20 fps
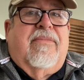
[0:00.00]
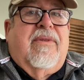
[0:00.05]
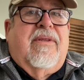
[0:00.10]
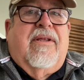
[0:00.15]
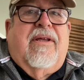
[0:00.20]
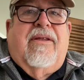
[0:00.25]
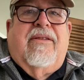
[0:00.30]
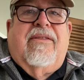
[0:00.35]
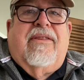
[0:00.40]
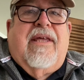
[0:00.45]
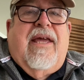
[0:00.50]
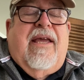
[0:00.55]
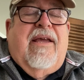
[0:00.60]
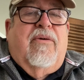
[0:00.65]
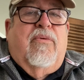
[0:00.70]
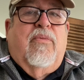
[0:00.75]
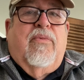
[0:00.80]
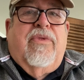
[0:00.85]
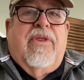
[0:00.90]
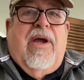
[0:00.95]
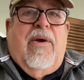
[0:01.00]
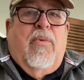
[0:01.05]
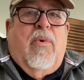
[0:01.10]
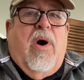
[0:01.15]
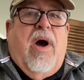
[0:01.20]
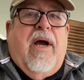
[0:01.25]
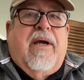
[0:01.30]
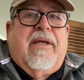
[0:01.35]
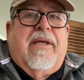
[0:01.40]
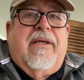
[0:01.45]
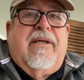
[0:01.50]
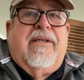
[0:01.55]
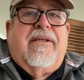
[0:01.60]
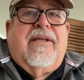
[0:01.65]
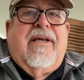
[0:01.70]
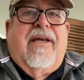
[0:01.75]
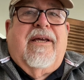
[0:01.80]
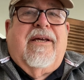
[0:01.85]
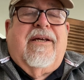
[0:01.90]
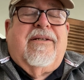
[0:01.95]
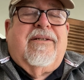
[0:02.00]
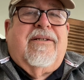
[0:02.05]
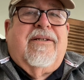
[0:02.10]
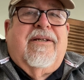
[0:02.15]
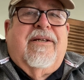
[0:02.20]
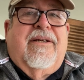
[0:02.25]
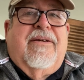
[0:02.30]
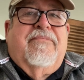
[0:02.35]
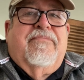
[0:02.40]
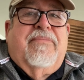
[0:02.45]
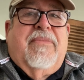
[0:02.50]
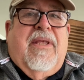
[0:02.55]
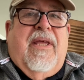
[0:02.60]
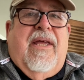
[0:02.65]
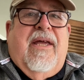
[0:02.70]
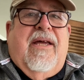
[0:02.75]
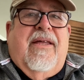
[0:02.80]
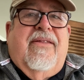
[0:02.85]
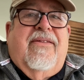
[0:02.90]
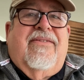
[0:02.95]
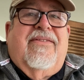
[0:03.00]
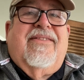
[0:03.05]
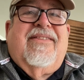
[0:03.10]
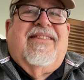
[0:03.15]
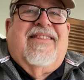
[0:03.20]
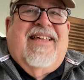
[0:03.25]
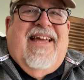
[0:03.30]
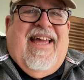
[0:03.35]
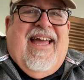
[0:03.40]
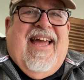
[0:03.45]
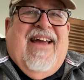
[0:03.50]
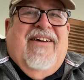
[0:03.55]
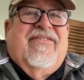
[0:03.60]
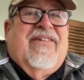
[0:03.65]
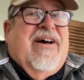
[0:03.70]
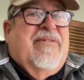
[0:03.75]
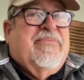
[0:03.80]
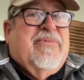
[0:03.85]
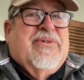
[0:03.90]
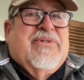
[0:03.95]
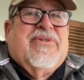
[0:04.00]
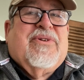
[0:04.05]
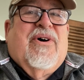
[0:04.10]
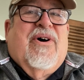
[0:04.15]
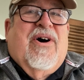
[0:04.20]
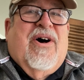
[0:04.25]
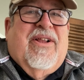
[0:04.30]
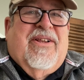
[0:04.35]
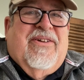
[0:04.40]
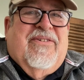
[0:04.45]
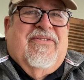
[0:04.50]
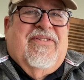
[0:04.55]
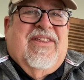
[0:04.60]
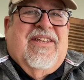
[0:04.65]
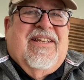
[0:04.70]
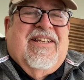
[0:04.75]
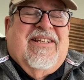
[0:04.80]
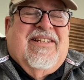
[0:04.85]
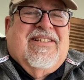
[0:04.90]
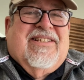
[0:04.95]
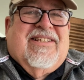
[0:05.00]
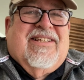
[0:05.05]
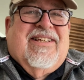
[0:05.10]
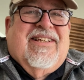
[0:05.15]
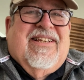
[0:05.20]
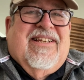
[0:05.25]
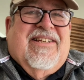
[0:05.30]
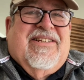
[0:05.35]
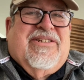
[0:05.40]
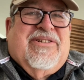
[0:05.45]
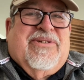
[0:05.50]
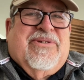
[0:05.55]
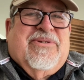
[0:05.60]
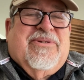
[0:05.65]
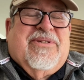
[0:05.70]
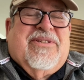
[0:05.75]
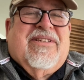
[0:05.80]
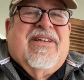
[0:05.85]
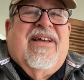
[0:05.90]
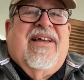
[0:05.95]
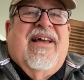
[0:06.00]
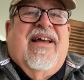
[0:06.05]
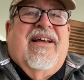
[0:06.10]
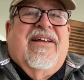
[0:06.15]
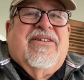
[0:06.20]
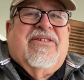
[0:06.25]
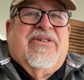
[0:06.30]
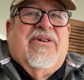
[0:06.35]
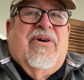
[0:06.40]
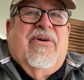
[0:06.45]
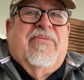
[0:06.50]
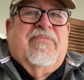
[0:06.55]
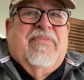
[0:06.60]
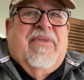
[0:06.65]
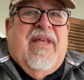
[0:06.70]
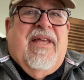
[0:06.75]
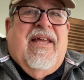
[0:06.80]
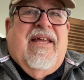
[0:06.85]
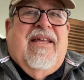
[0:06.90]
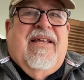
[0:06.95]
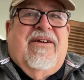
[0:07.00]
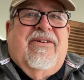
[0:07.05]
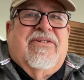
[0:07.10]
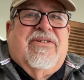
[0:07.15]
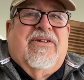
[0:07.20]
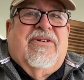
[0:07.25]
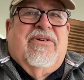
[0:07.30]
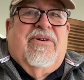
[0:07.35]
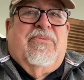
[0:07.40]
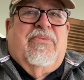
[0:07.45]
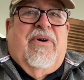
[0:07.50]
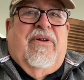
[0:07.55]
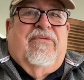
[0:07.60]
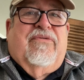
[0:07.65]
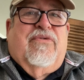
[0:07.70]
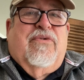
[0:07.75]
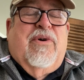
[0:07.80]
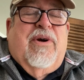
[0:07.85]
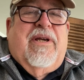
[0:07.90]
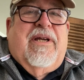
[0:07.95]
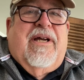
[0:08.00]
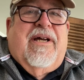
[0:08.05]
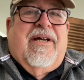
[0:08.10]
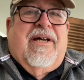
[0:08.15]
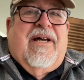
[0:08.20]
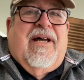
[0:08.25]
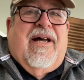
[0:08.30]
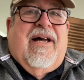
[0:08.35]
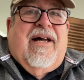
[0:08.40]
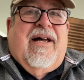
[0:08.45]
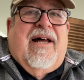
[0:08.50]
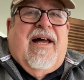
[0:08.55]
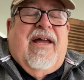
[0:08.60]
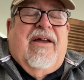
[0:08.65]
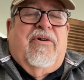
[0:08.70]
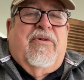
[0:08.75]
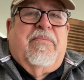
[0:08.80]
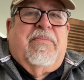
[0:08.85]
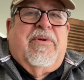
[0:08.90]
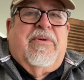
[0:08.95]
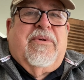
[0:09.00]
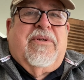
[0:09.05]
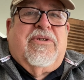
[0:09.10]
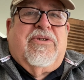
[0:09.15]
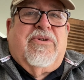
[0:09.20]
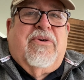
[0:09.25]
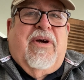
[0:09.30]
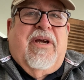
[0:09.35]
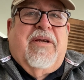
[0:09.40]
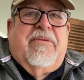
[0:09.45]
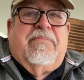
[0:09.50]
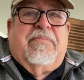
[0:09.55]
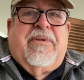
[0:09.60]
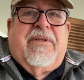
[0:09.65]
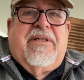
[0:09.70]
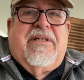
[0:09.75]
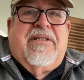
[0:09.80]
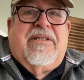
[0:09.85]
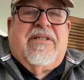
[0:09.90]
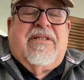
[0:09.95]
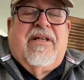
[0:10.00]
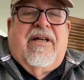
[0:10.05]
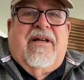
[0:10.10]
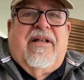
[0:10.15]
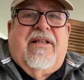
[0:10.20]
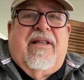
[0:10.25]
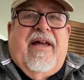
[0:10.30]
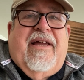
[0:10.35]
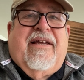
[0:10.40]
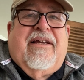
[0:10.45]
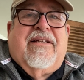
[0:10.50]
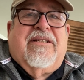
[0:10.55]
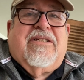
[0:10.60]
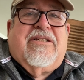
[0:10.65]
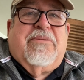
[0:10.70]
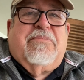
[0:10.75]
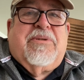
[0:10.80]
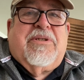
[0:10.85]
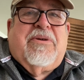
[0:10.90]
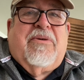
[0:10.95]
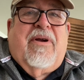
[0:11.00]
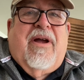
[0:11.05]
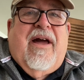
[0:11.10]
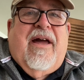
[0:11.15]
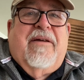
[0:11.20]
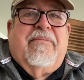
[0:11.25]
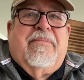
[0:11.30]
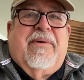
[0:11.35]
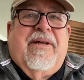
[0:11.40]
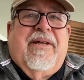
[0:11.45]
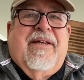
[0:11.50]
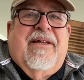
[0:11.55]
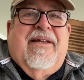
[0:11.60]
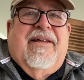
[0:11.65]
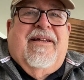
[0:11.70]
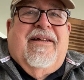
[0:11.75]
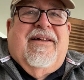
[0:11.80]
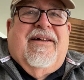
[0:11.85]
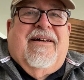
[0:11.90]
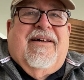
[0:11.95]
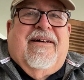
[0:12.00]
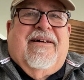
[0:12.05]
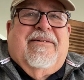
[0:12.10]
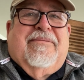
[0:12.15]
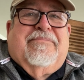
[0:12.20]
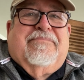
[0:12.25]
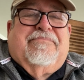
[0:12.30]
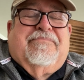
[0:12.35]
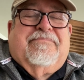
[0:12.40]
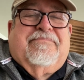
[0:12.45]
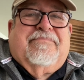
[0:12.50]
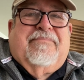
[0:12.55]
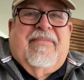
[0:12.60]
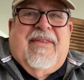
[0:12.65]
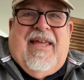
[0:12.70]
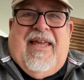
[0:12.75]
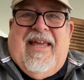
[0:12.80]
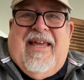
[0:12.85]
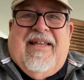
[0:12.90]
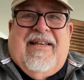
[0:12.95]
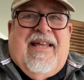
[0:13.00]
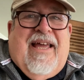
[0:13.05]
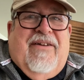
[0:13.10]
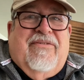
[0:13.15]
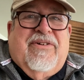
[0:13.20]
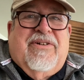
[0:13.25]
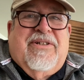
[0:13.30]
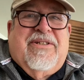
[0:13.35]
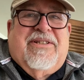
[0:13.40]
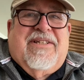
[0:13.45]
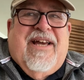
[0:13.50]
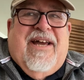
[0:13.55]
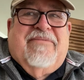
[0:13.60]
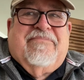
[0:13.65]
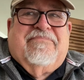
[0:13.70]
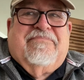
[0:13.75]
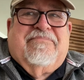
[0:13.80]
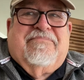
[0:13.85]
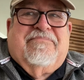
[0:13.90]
they walk in and they have almost all of these issues. So here's a good one for you. I hope you enjoy it. Please like and subscribe, and have a good time.